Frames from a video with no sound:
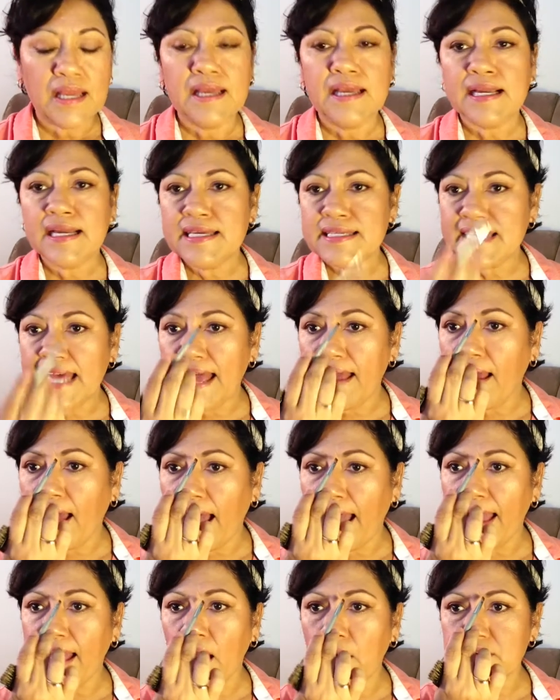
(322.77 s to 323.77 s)
because I,
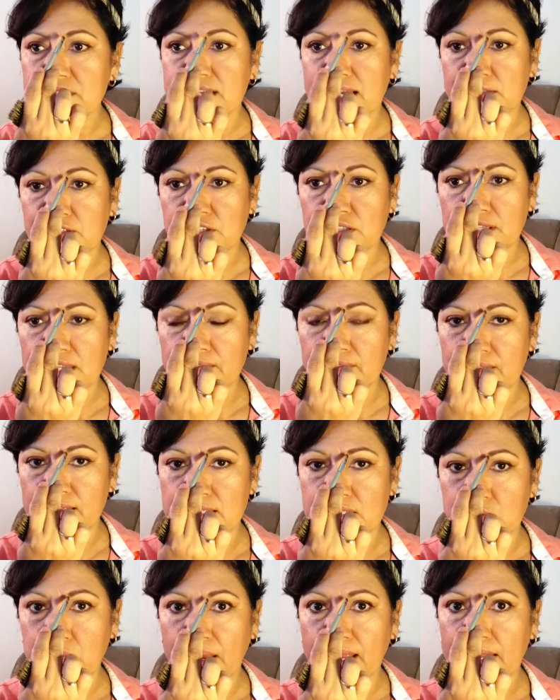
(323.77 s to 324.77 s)
I always like to leave
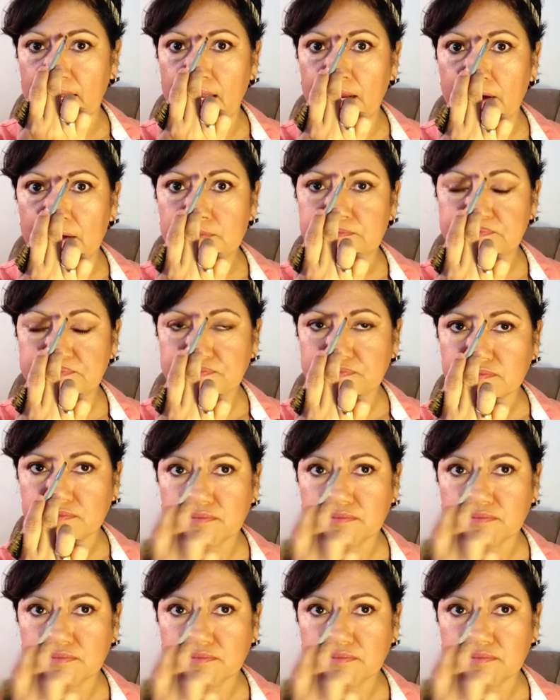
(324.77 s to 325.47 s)
this right here